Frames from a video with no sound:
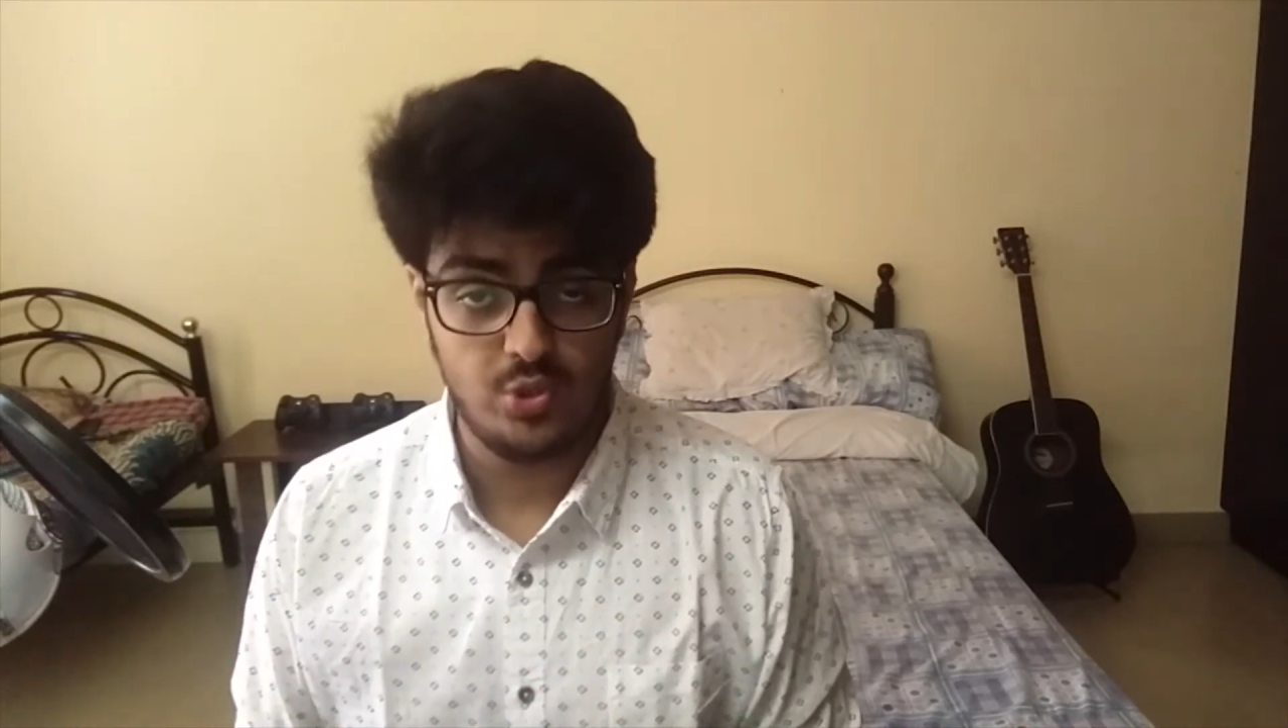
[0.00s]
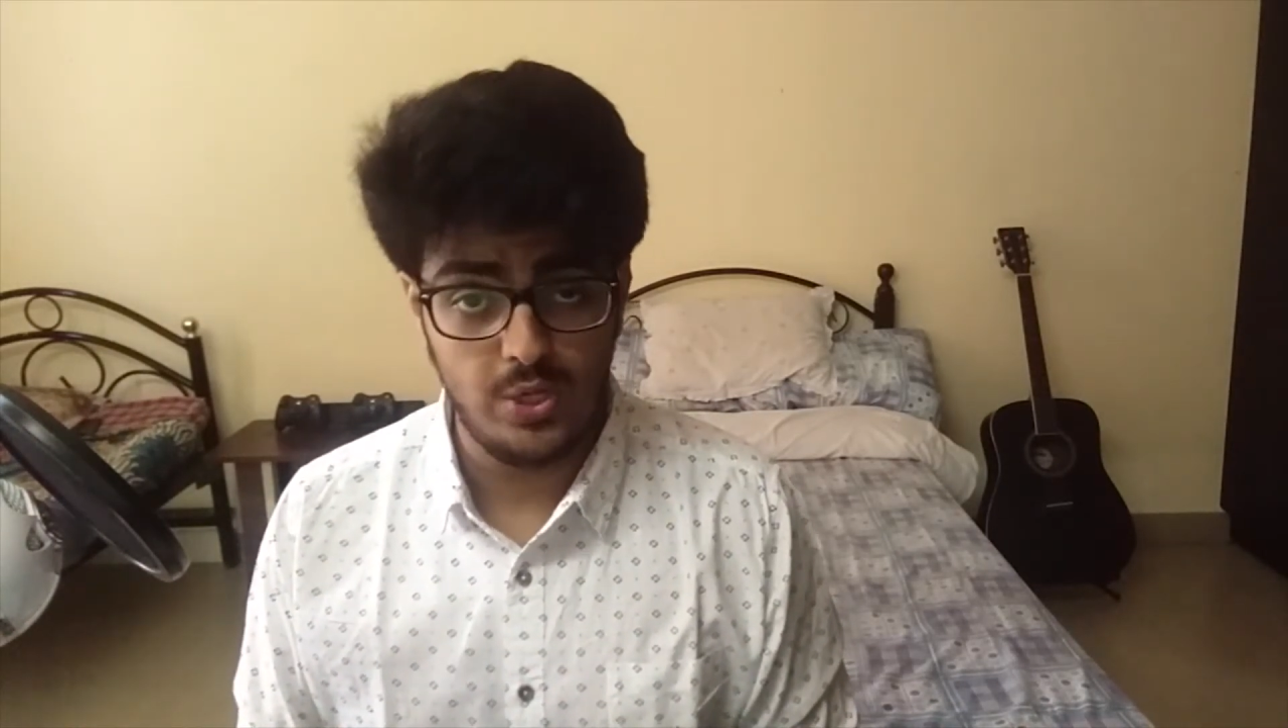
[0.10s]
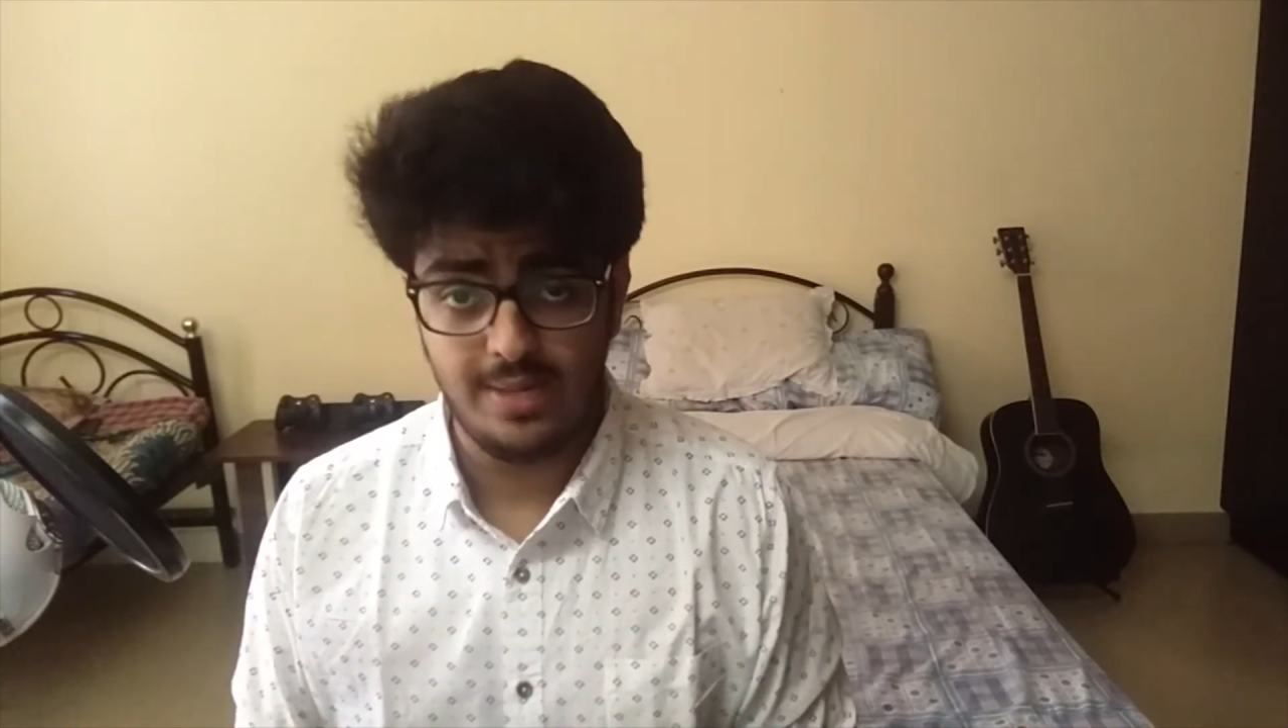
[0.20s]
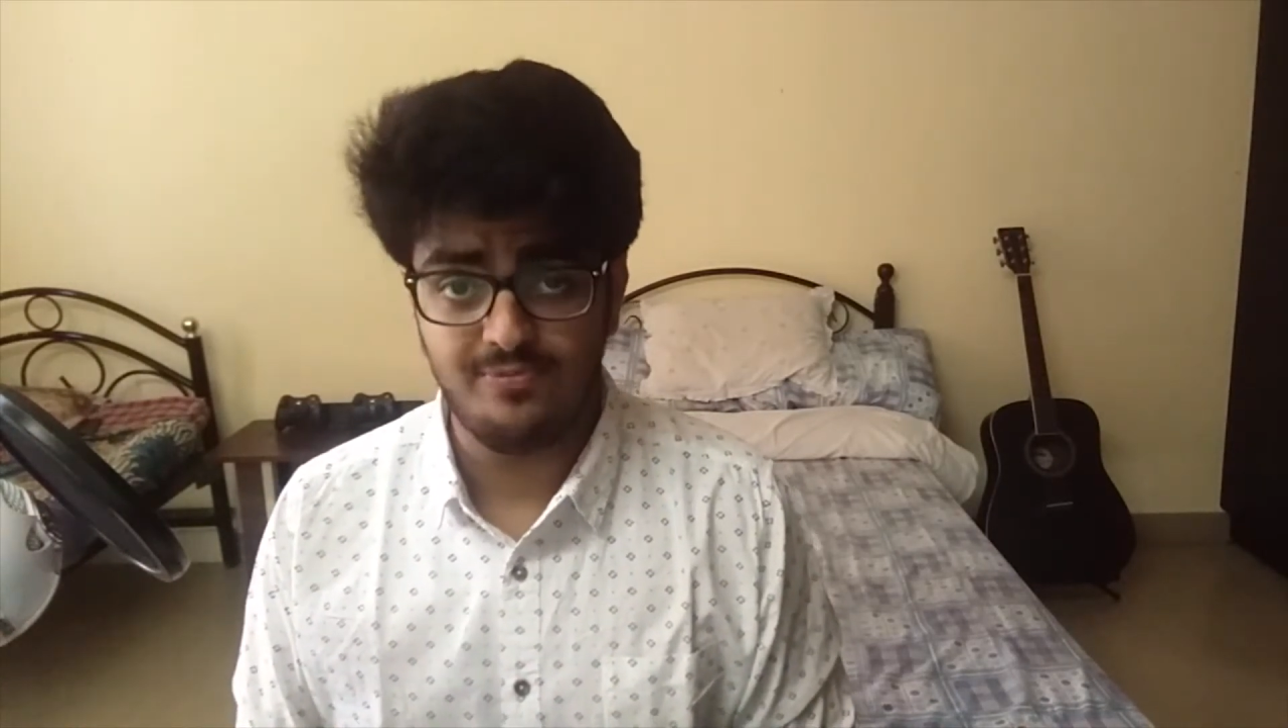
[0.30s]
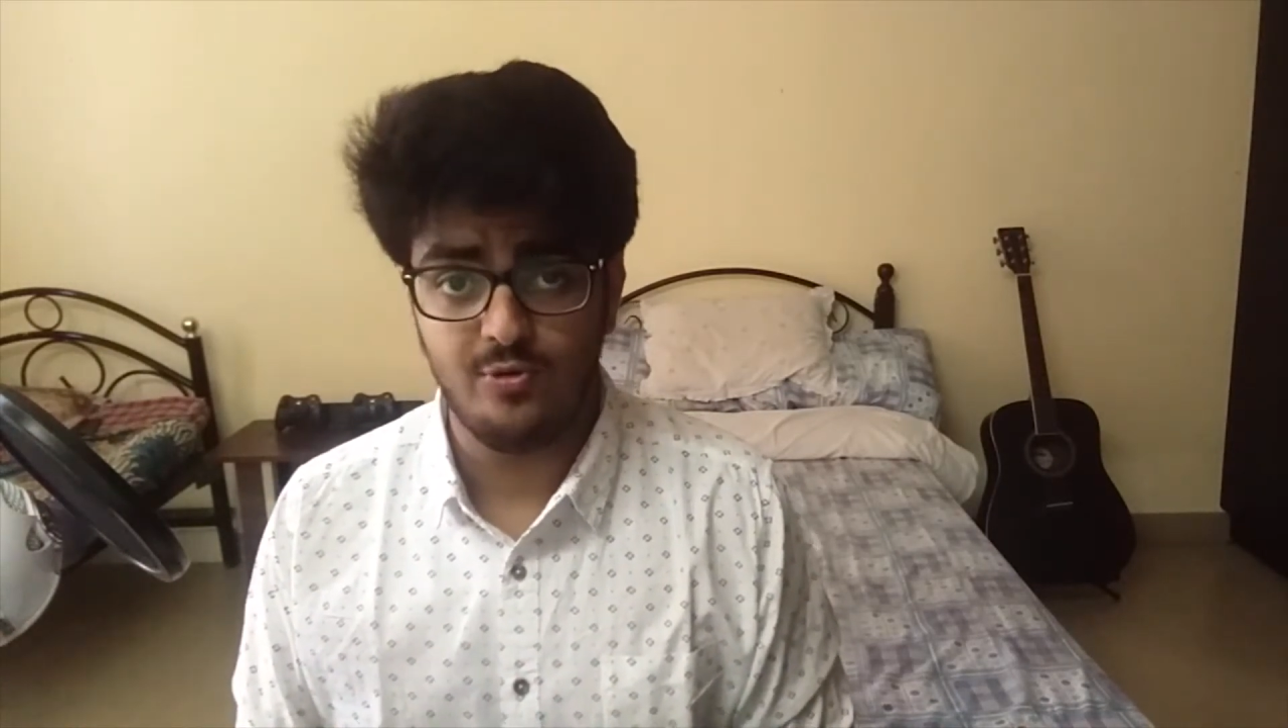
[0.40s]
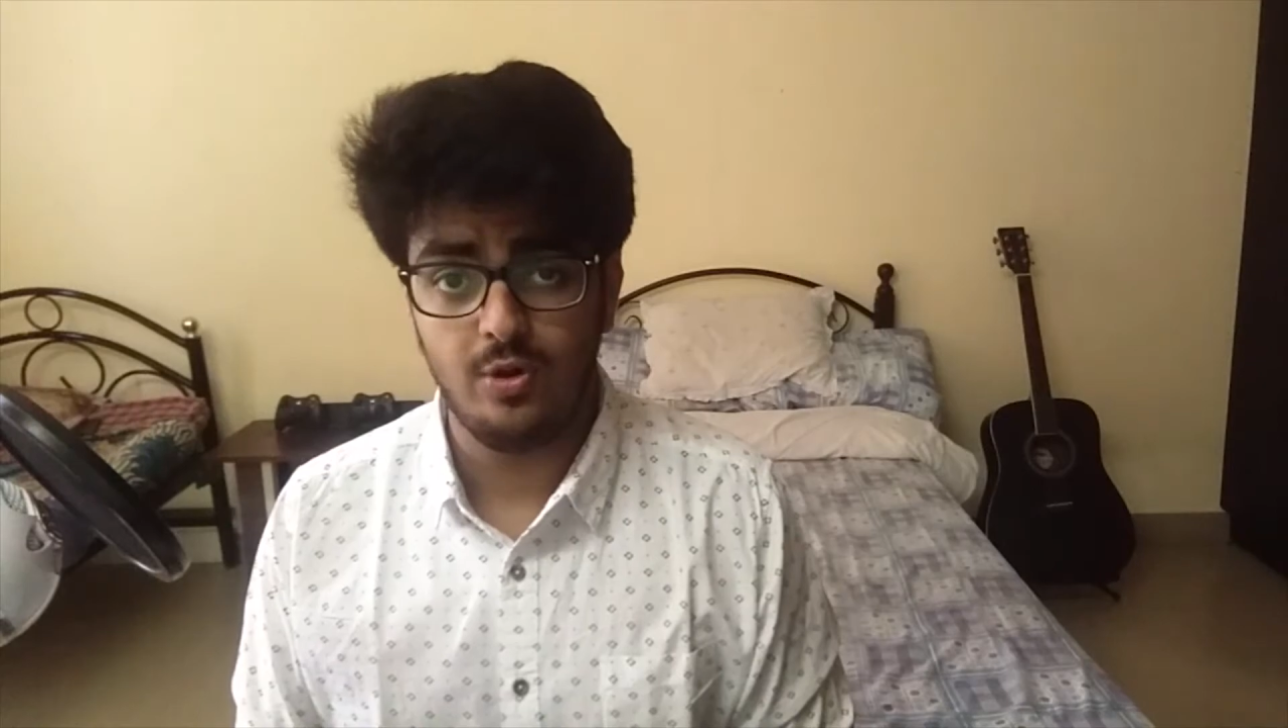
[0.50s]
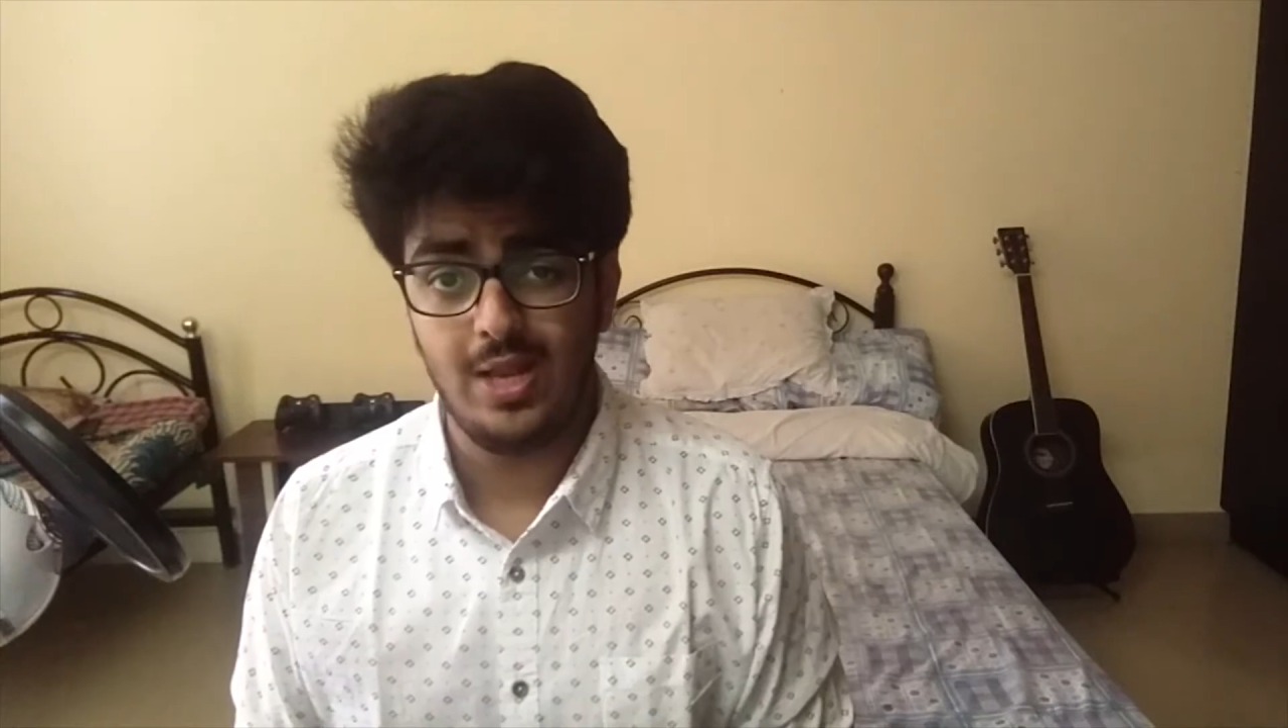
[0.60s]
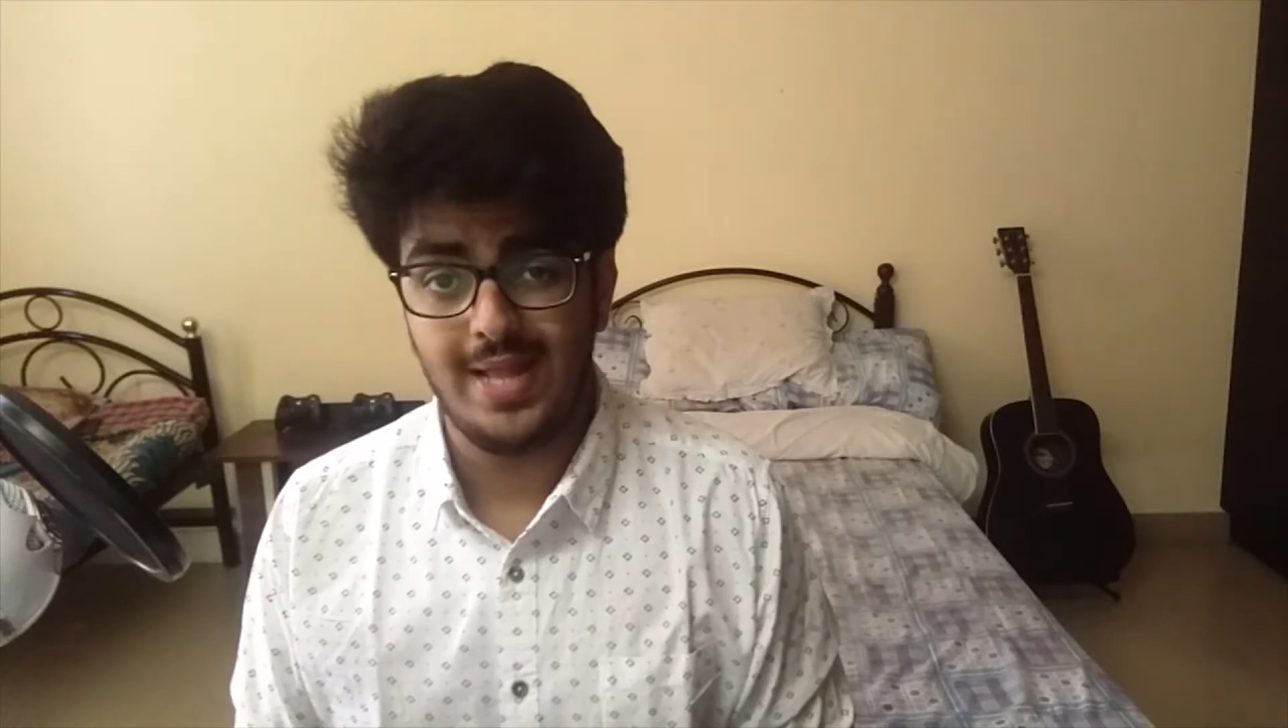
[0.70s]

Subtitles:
so helpful